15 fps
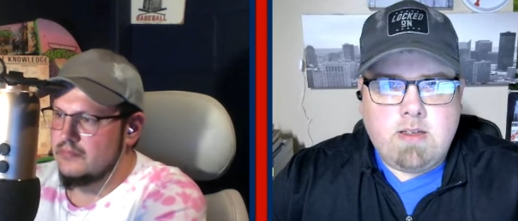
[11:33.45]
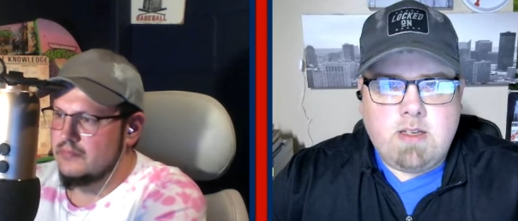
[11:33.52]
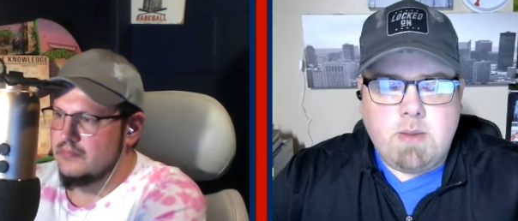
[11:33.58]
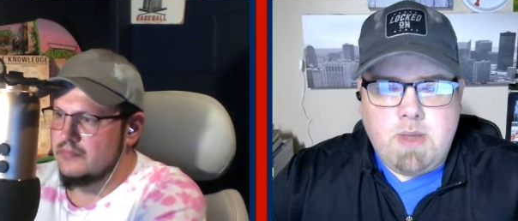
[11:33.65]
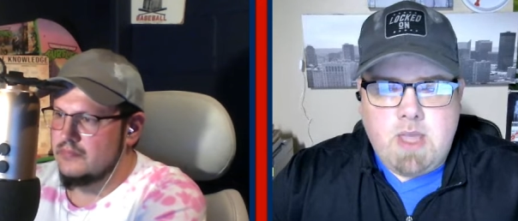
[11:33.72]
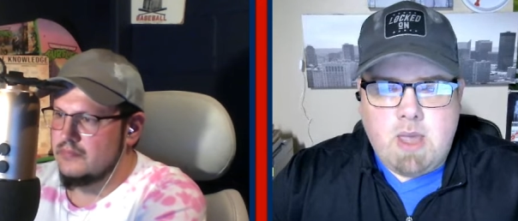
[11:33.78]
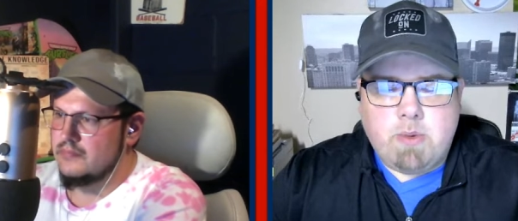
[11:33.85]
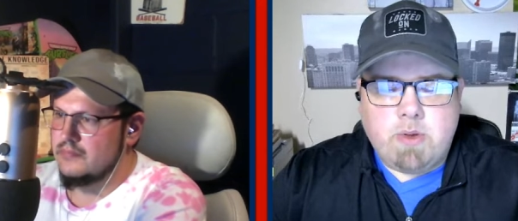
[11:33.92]
Speaker 1: to
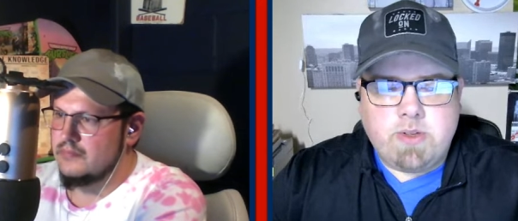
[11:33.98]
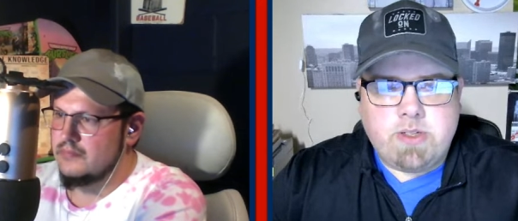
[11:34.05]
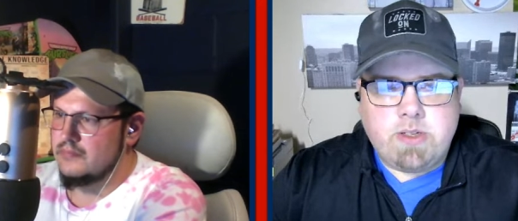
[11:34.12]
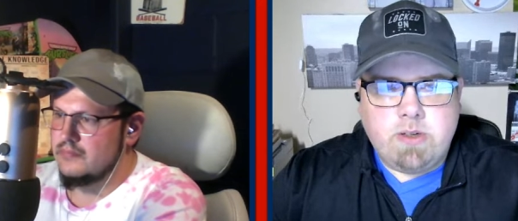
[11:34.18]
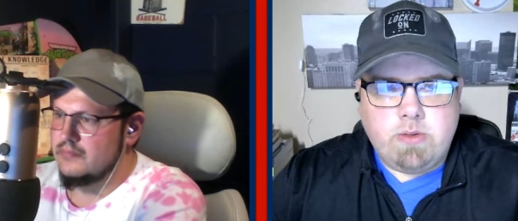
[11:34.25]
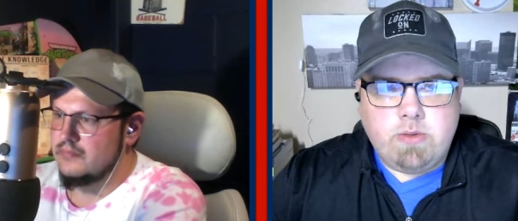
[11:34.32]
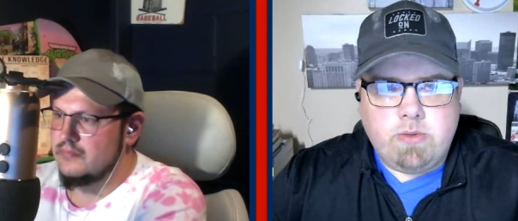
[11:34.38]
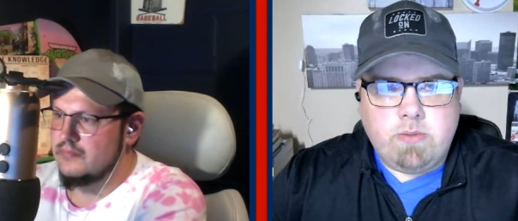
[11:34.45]
be able
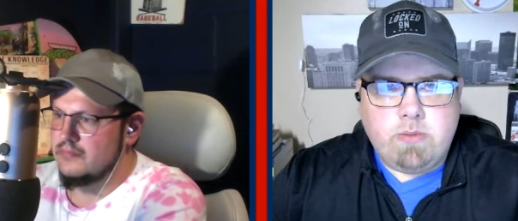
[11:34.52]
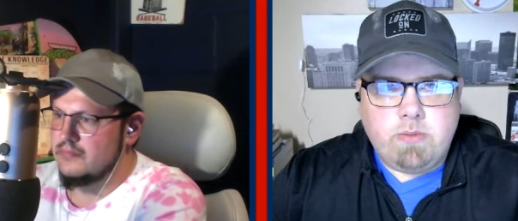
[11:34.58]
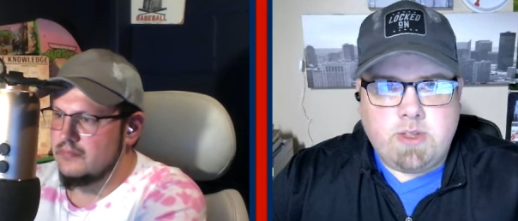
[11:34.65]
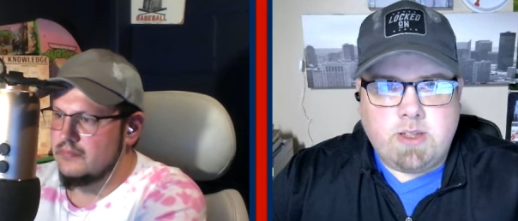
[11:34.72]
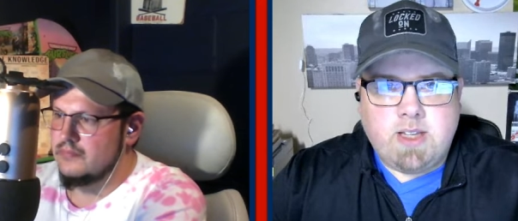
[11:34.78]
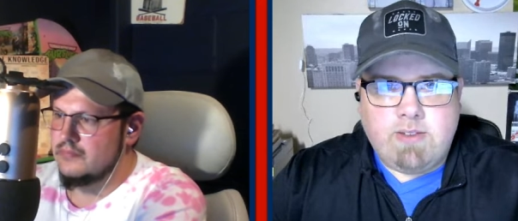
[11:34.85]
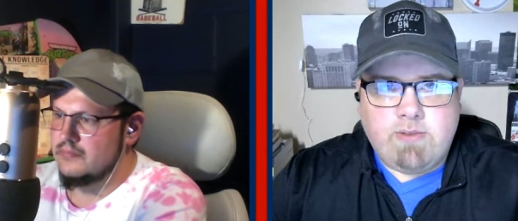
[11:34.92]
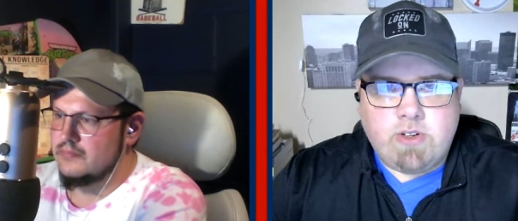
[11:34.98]
to
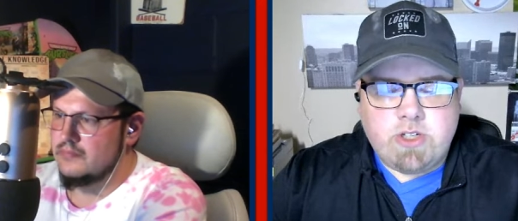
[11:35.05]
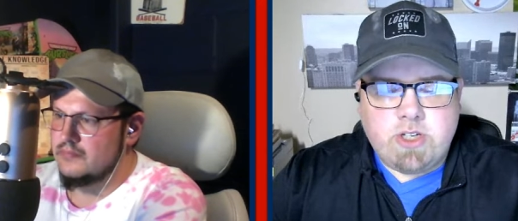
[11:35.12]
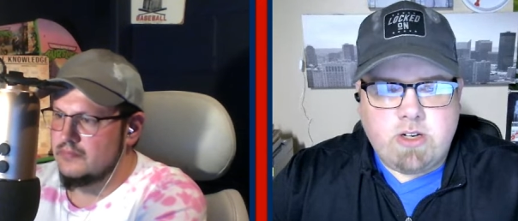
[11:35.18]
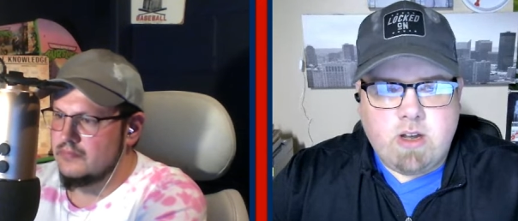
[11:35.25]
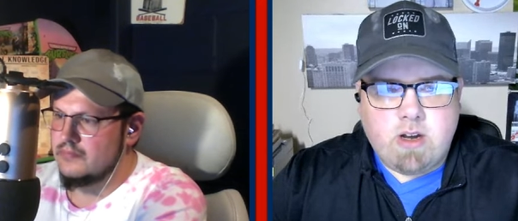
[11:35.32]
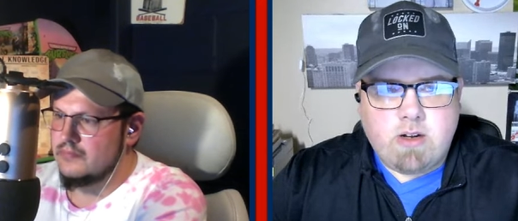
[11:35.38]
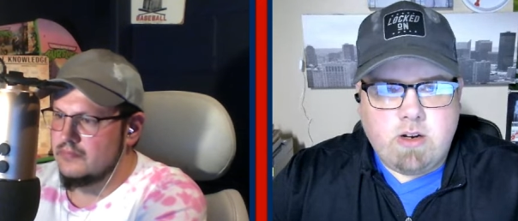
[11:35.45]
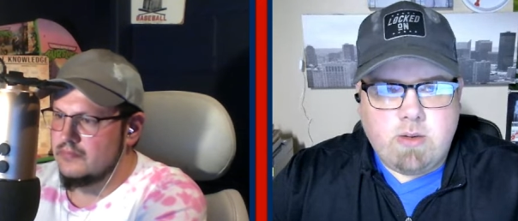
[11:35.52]
to leverage it
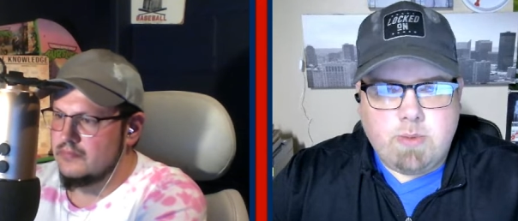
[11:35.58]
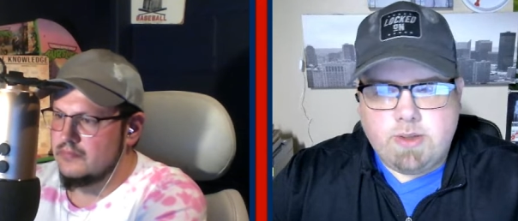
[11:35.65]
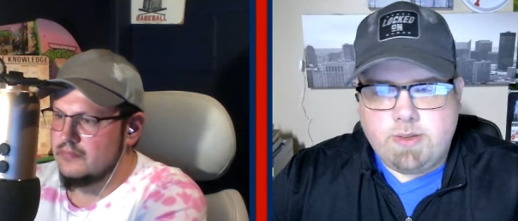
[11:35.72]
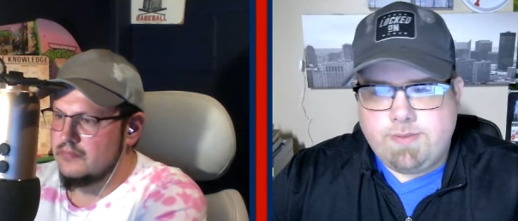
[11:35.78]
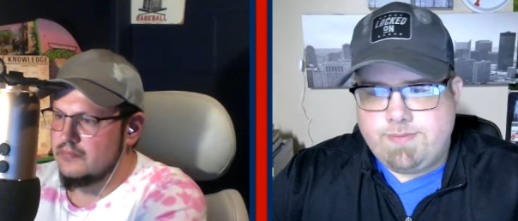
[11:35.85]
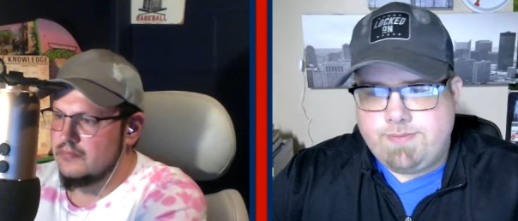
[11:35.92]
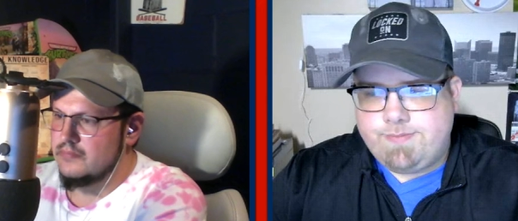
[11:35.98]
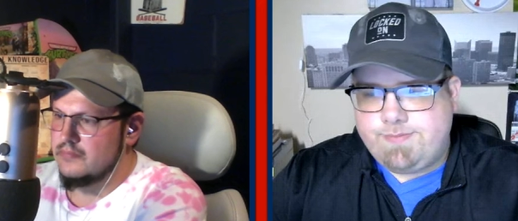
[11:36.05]
in
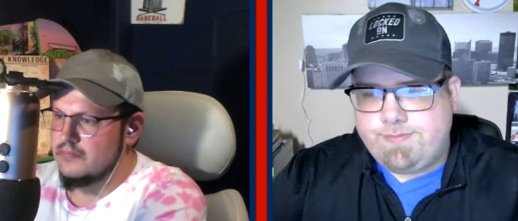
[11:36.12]
October.